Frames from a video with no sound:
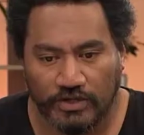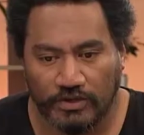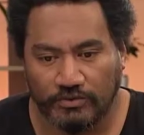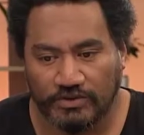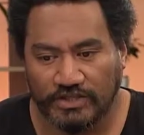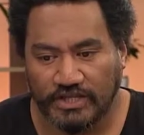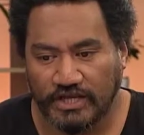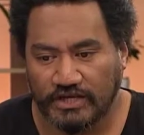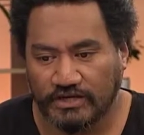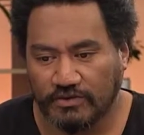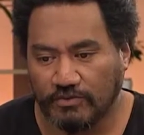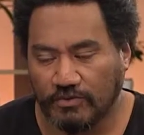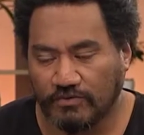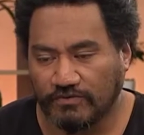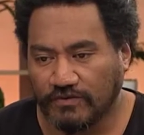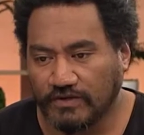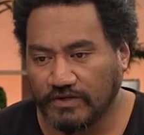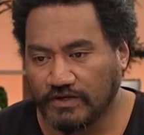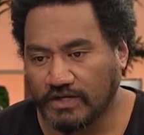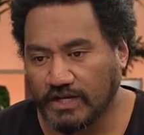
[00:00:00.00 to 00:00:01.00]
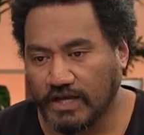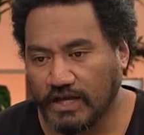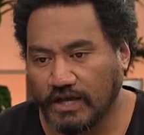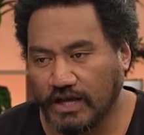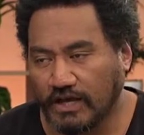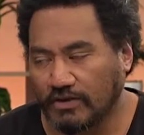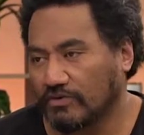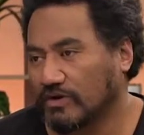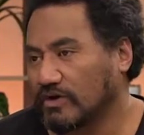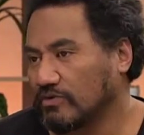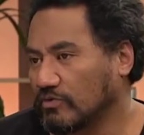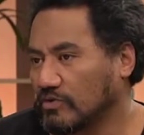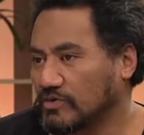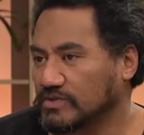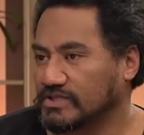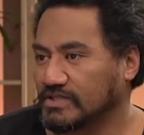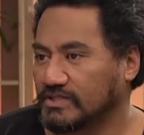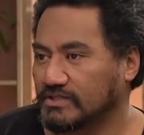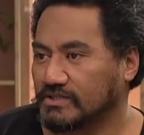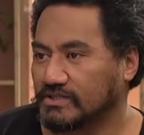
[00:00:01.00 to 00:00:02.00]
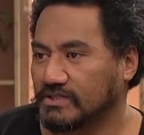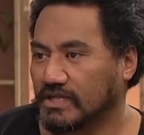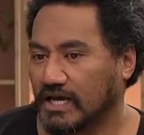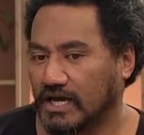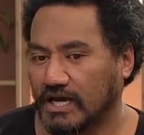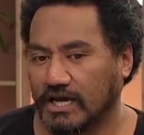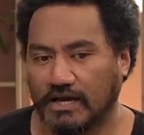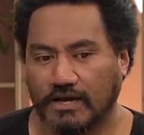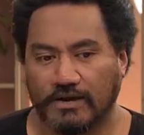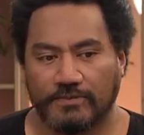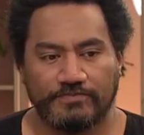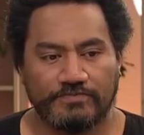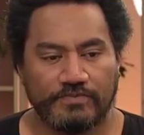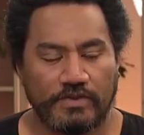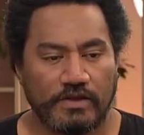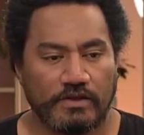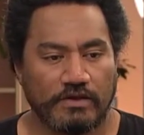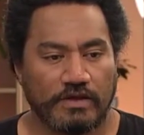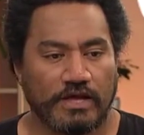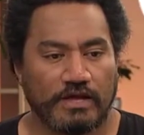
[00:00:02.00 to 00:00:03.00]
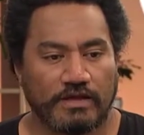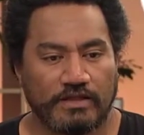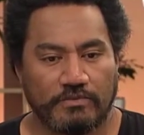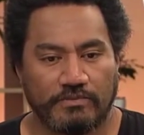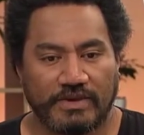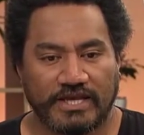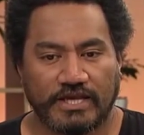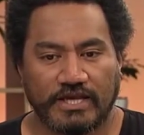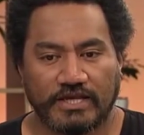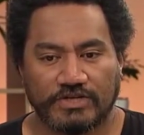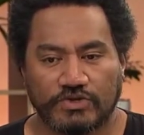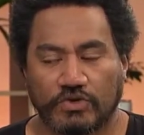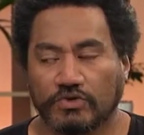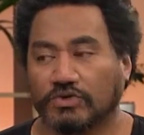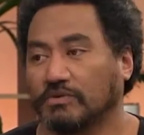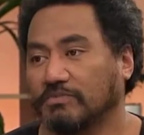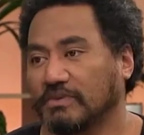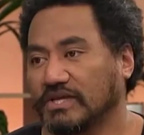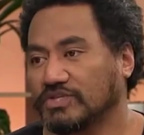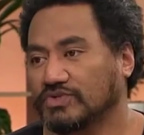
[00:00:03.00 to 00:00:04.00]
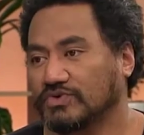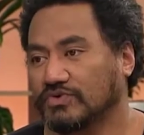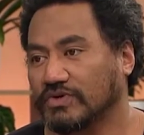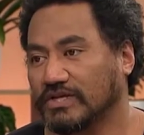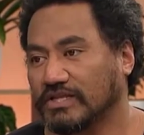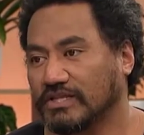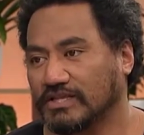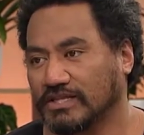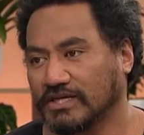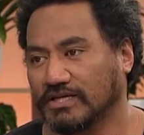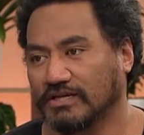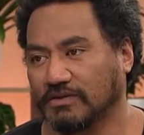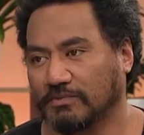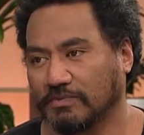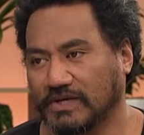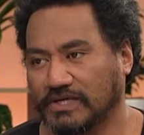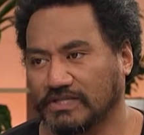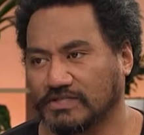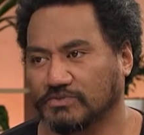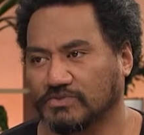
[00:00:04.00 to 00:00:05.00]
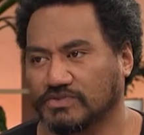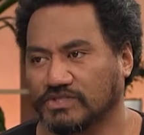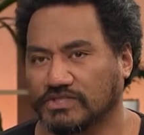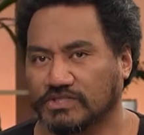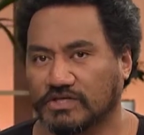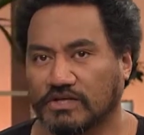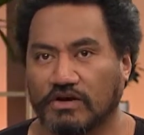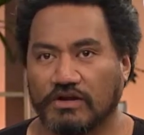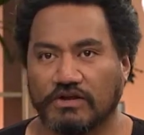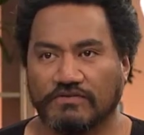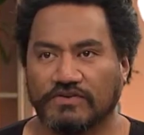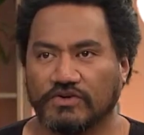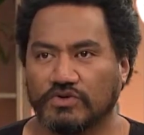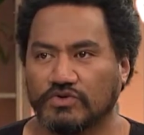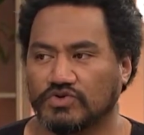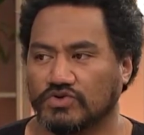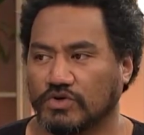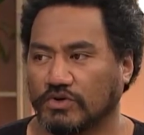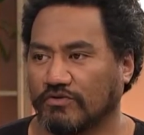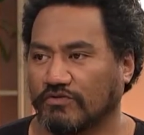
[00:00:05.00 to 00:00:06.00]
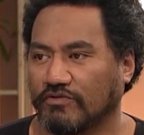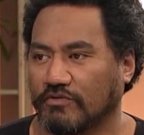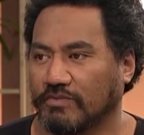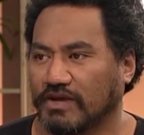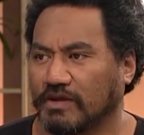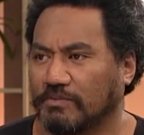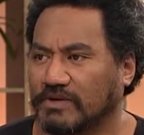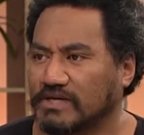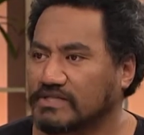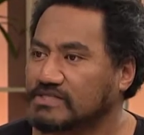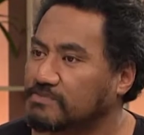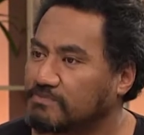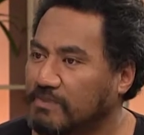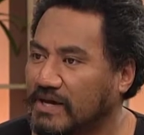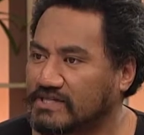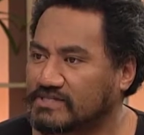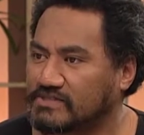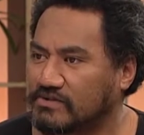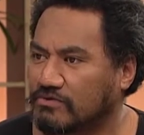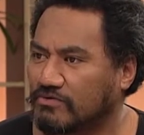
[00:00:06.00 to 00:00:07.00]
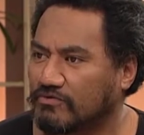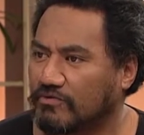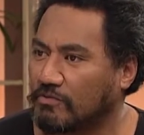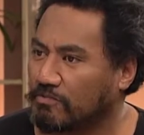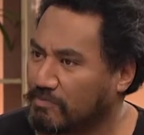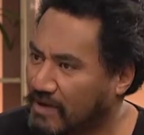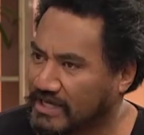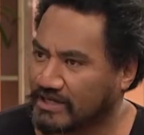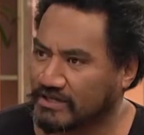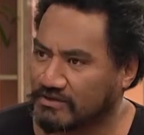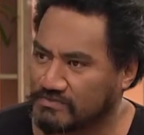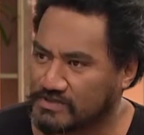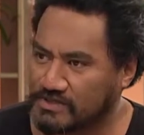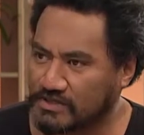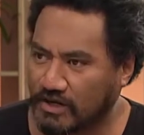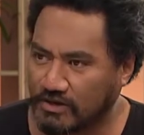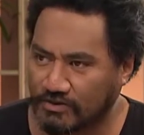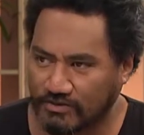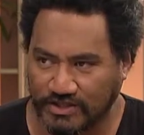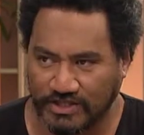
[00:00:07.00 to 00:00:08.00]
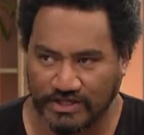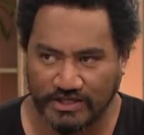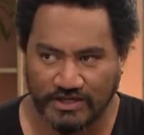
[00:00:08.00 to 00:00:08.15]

working with Katie Wolf and uh, Aroha Rawson. Um, uh, they're making a documentary theatre piece, which is a kind of a new genre for me, but it's based on verbatim style